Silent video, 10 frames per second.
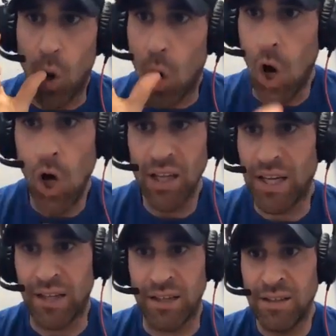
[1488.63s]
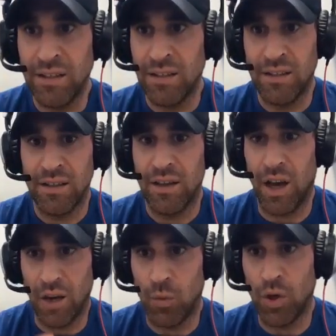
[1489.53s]
all in
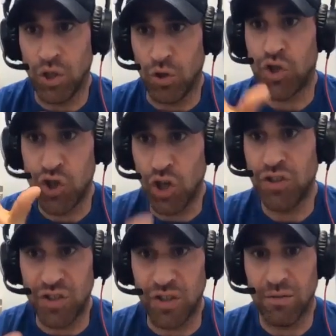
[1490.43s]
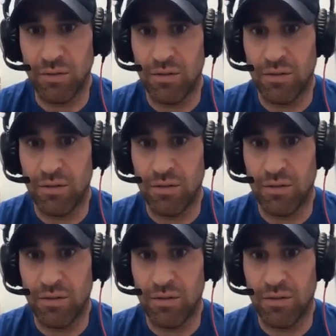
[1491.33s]
on what you should do.